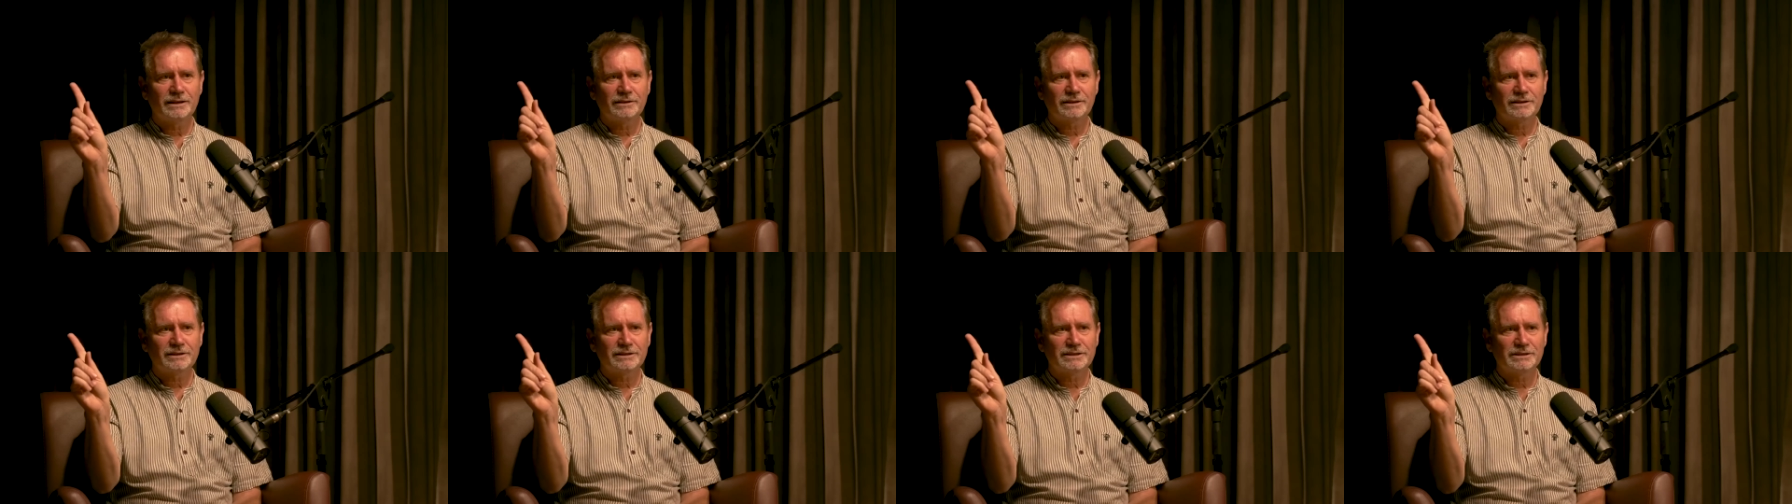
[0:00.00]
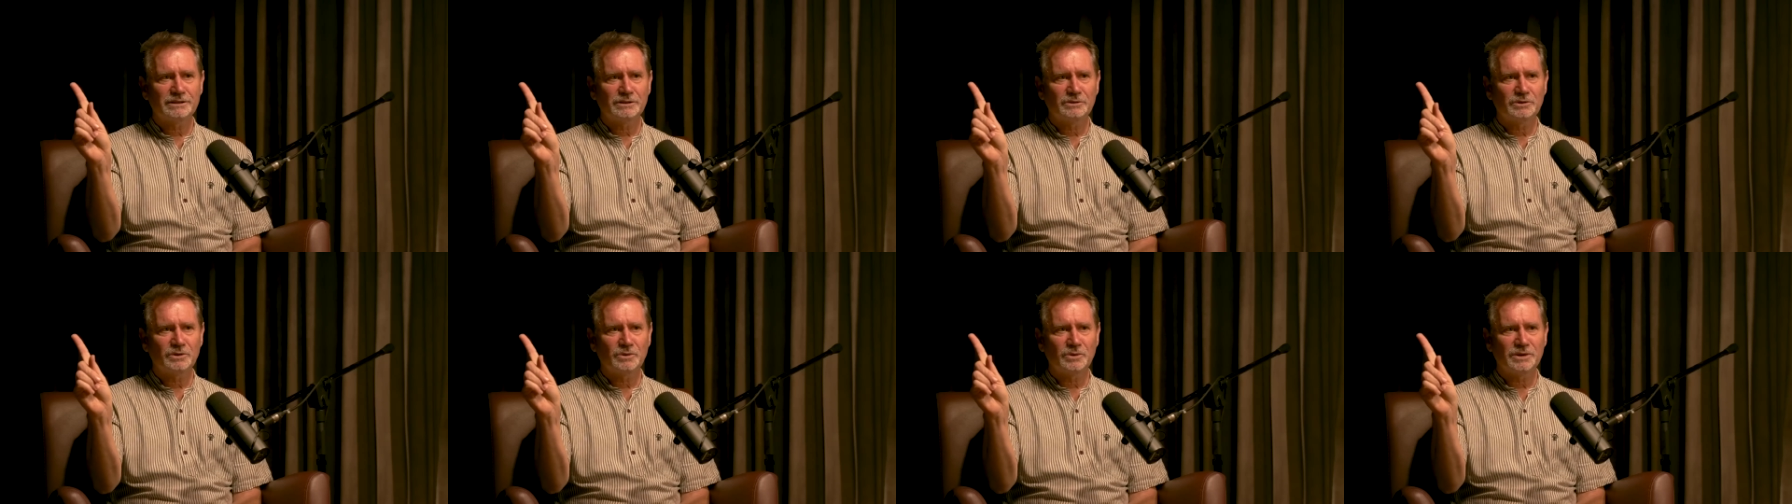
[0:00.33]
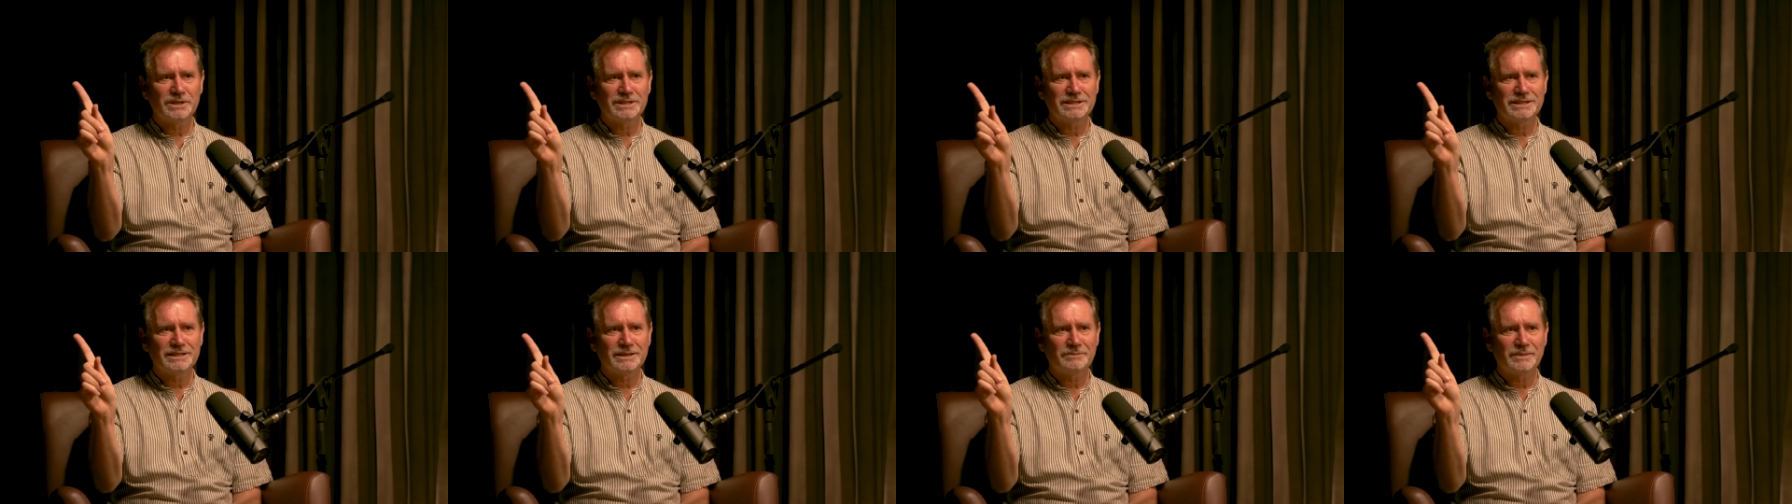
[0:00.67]
There's a little
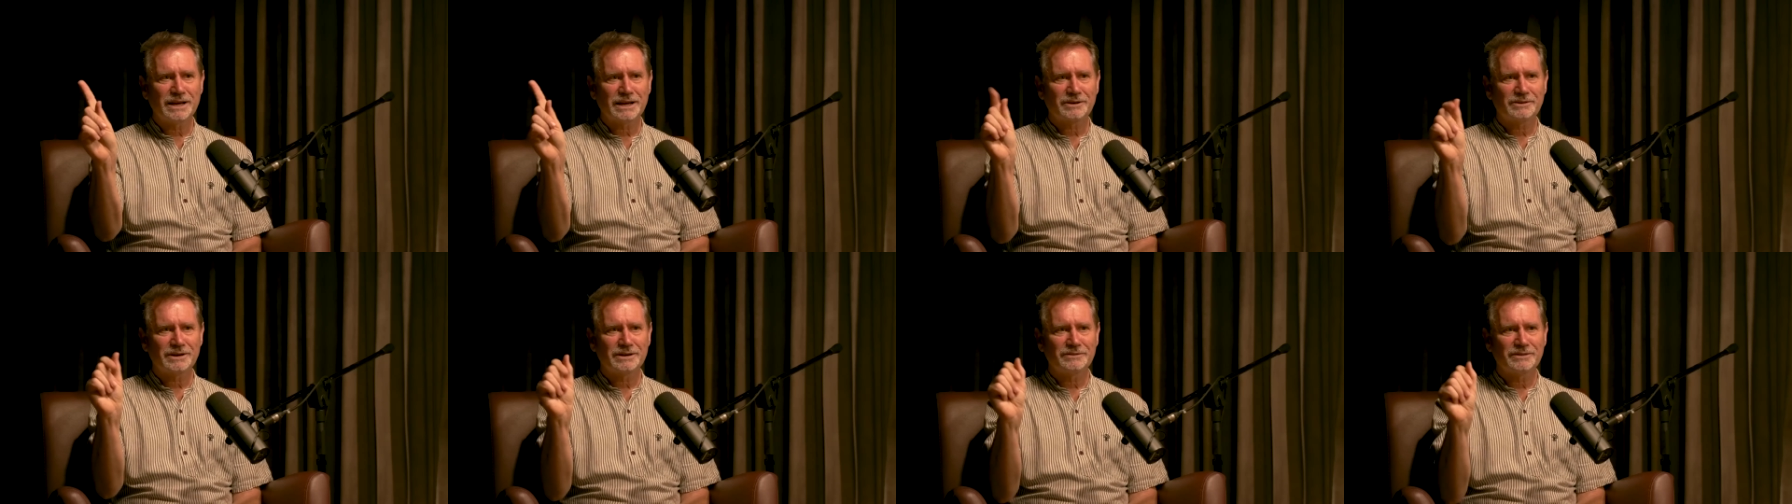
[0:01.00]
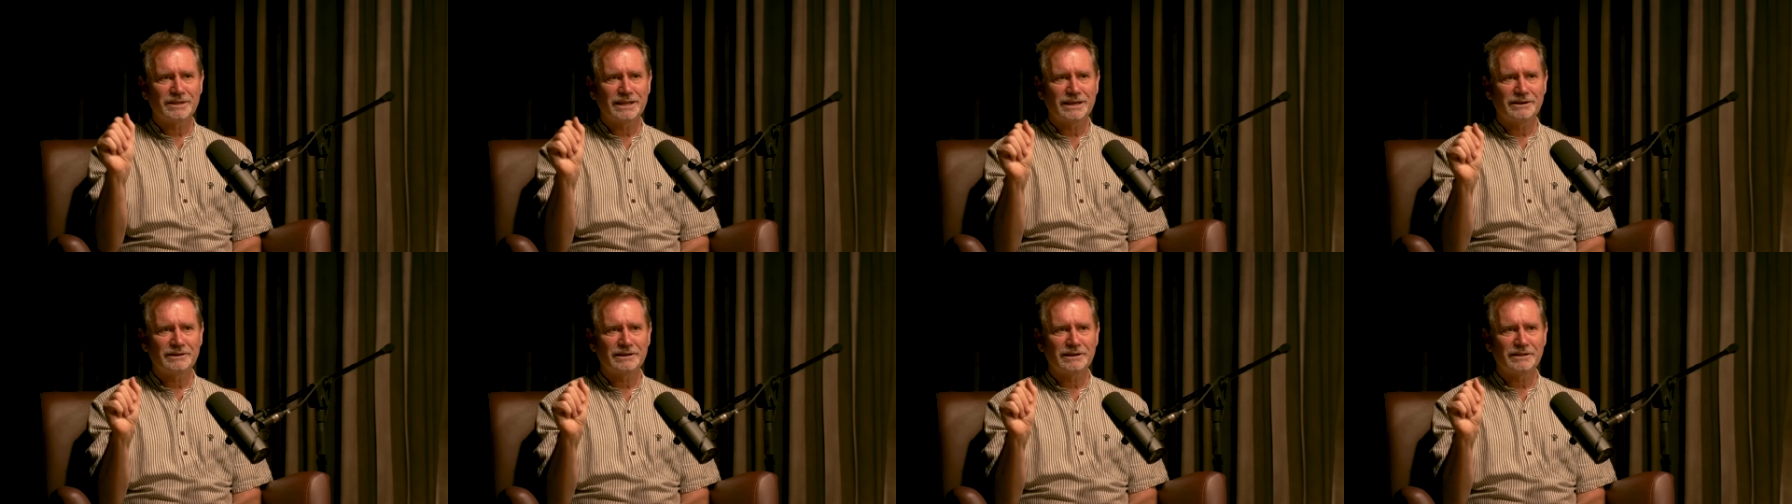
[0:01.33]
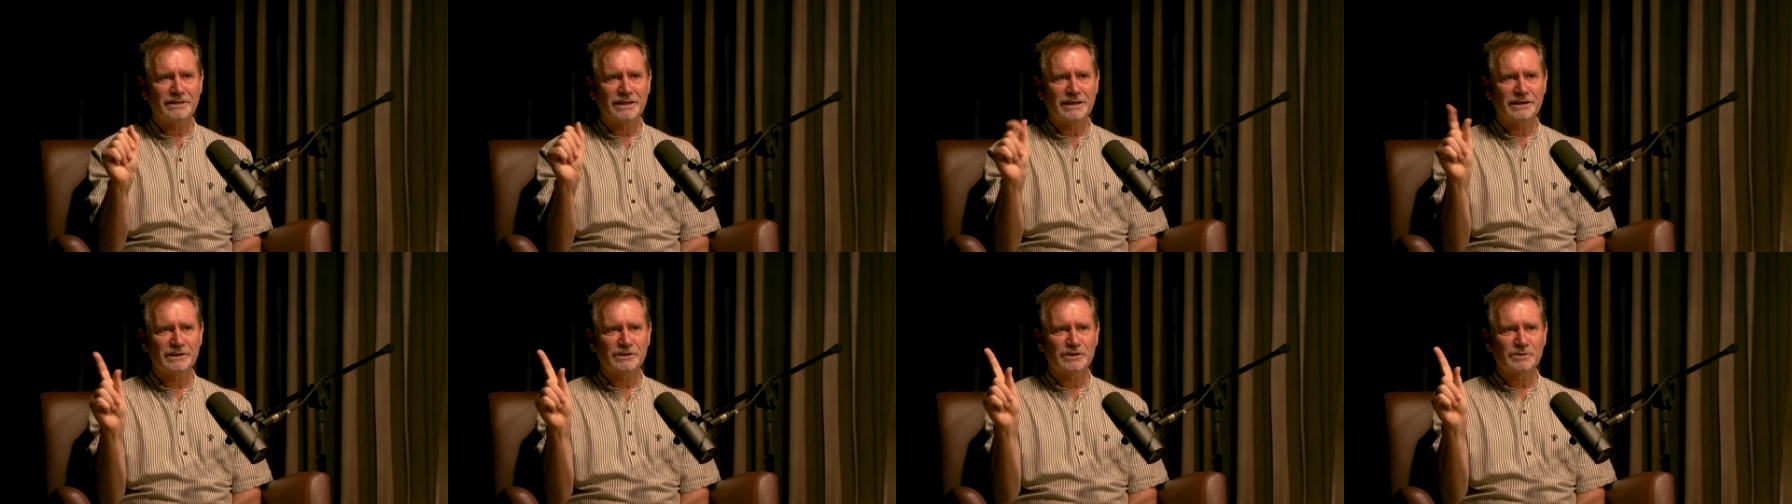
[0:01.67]
noise in the background there, and I
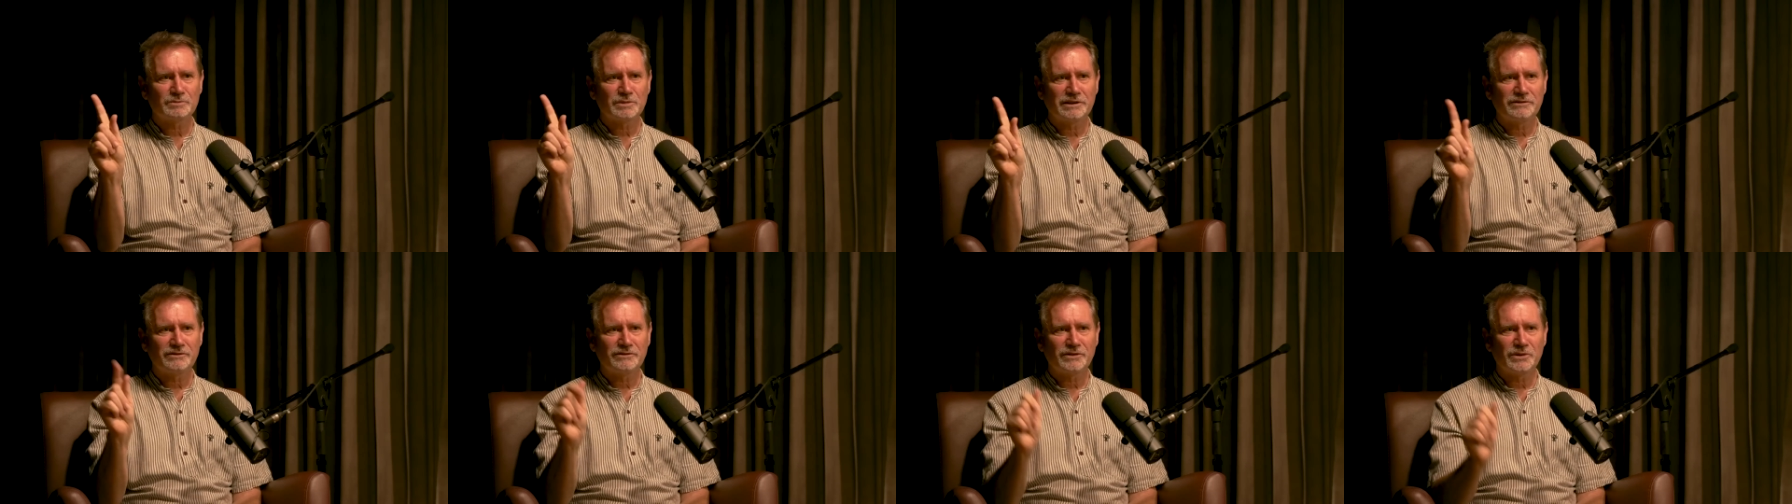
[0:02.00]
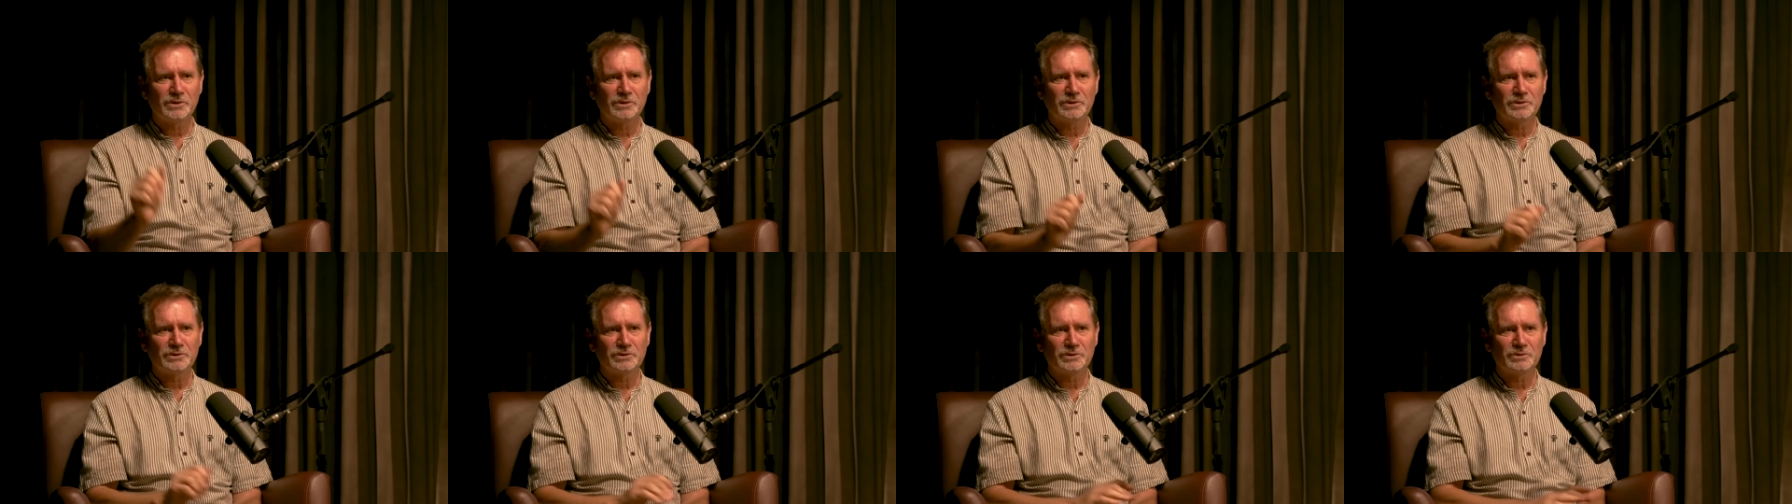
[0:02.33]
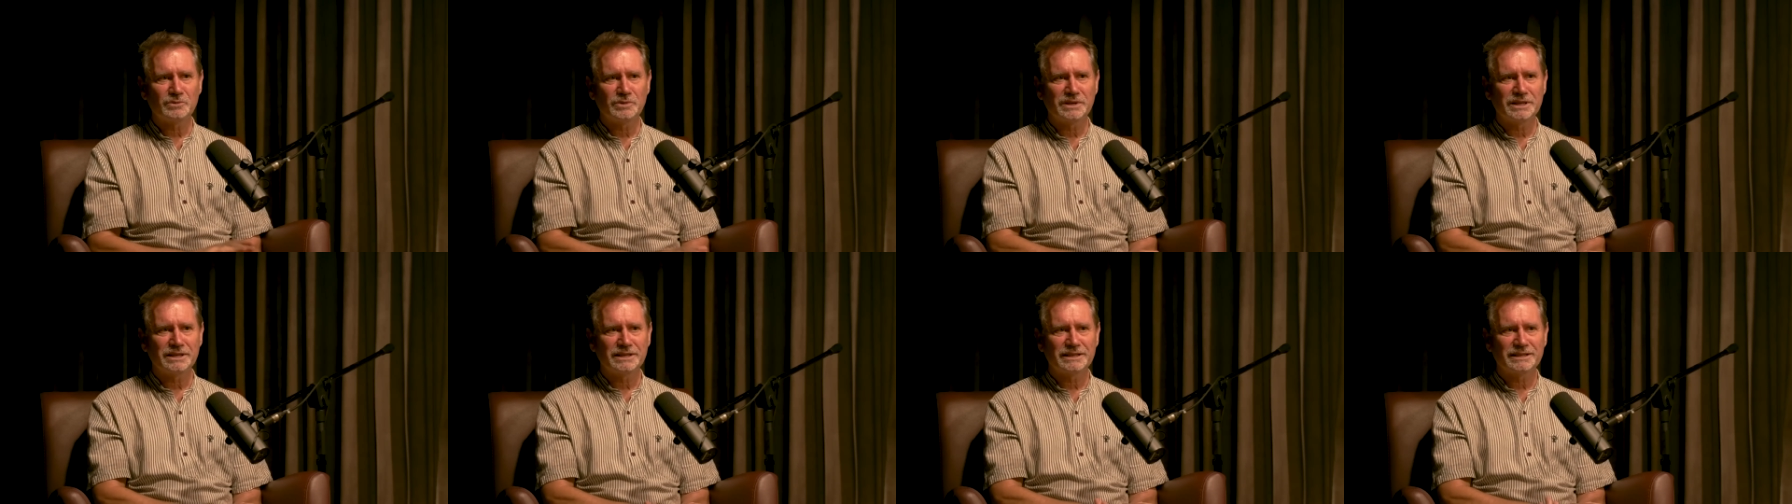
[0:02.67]
think it's my phone.
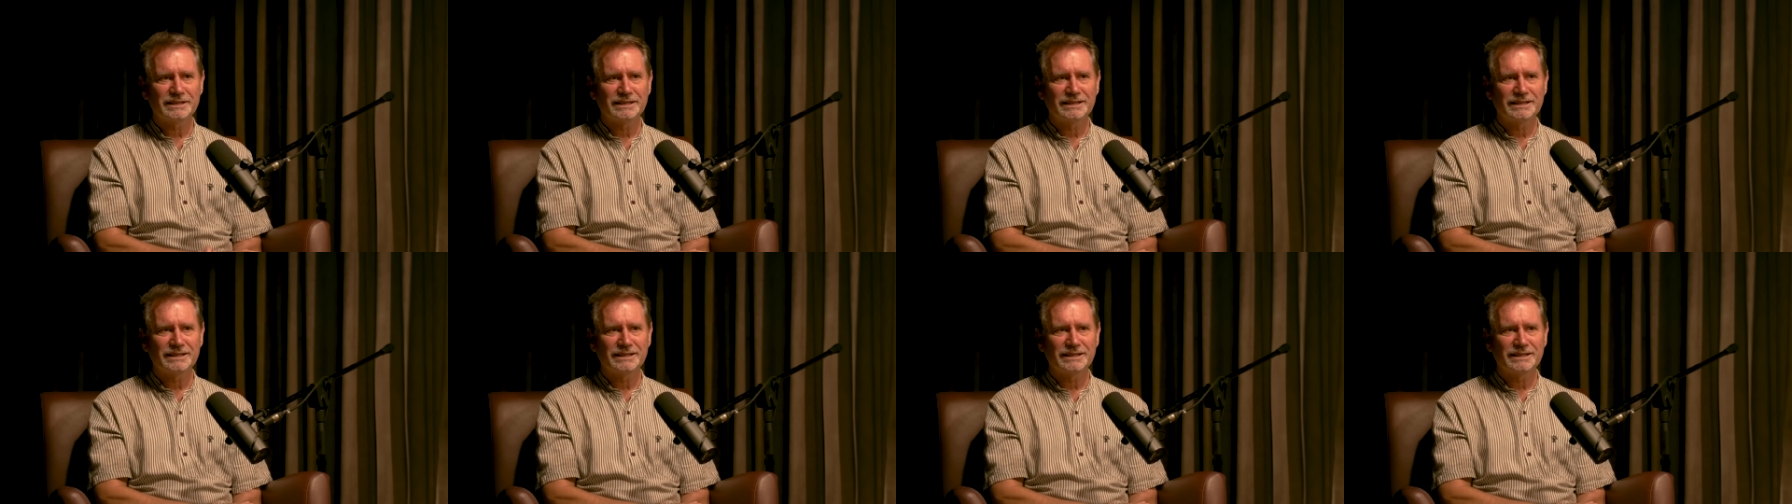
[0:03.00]
Do we?